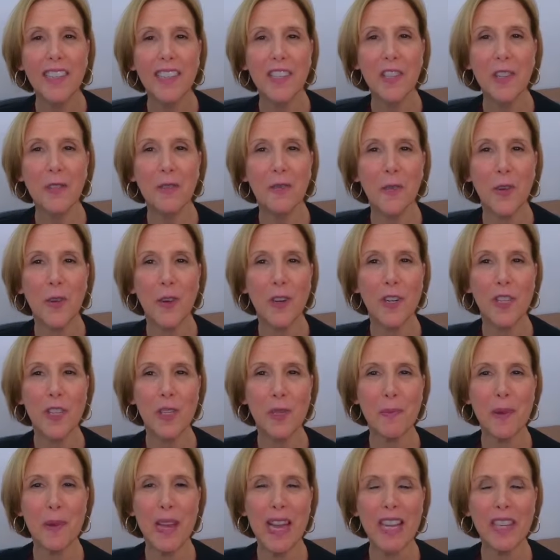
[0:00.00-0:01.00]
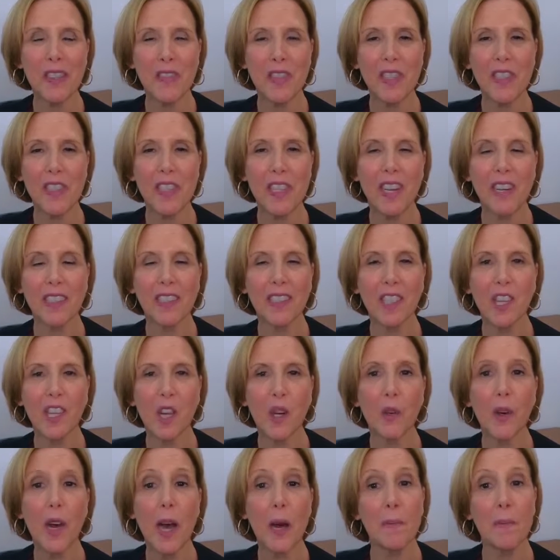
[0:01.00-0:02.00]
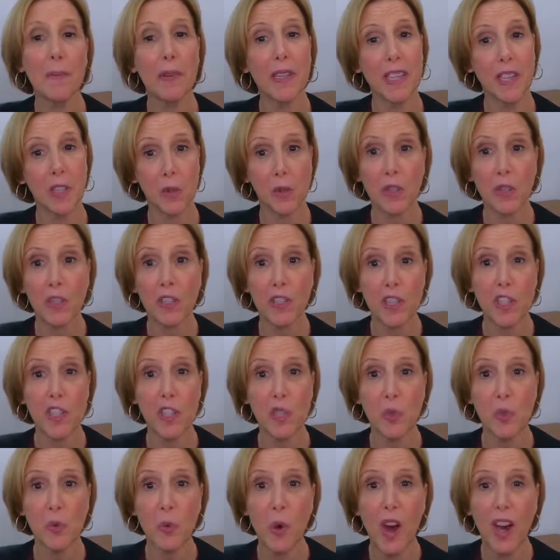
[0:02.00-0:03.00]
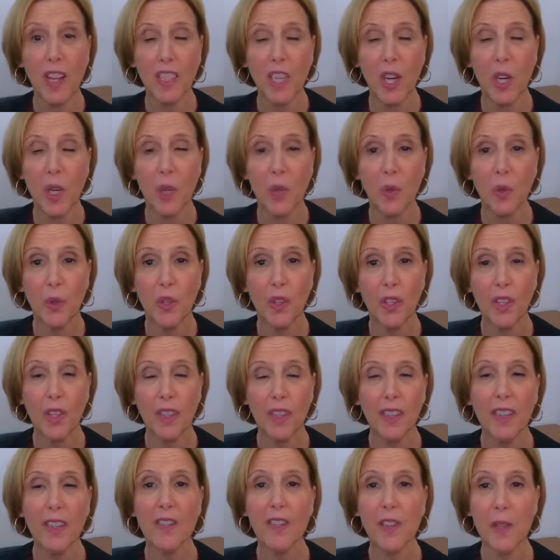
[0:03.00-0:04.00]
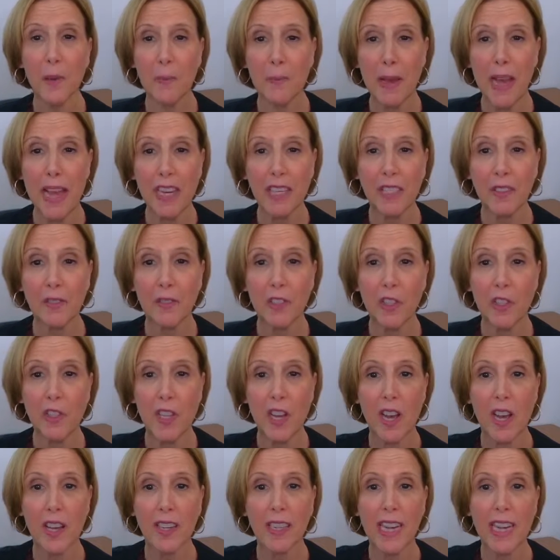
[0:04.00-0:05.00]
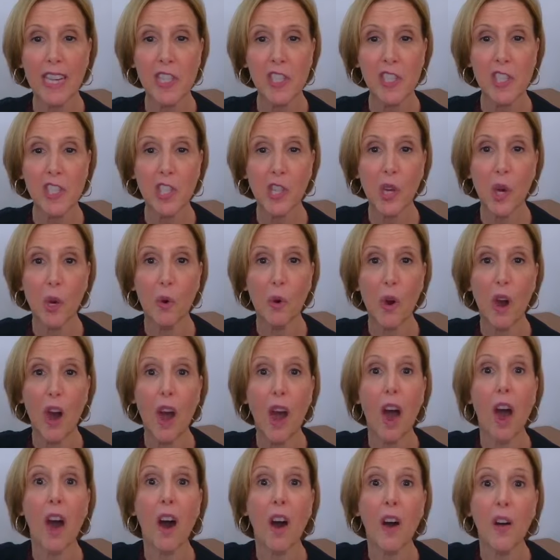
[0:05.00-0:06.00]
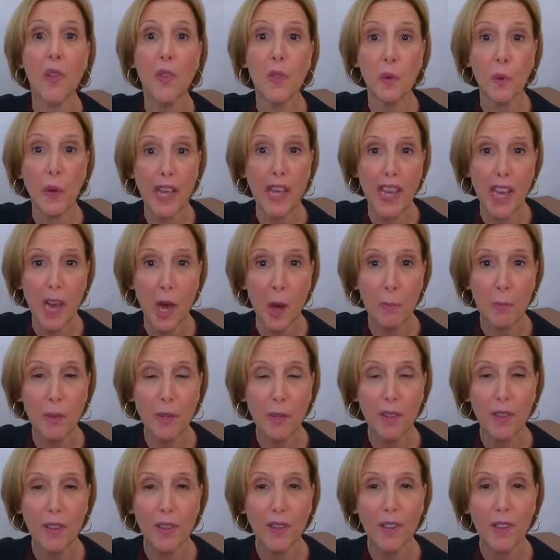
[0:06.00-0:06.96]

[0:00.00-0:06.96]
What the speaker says: you force the back of the tongue to go up. In order to swallow, the back of your tongue has to go all the way up.